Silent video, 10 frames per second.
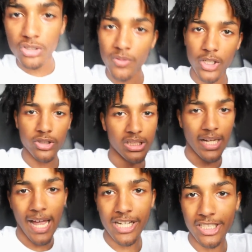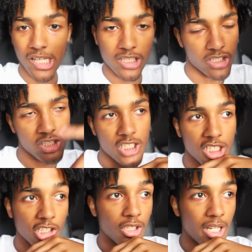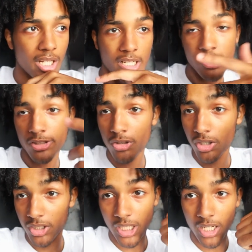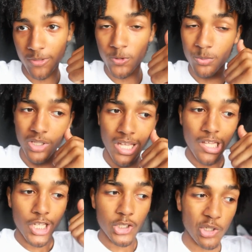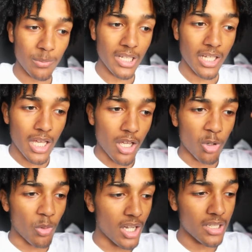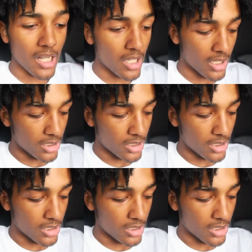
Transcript: YouTube videos and like actually like just chill and grind and just go outside, you feel me? So I'm like, why not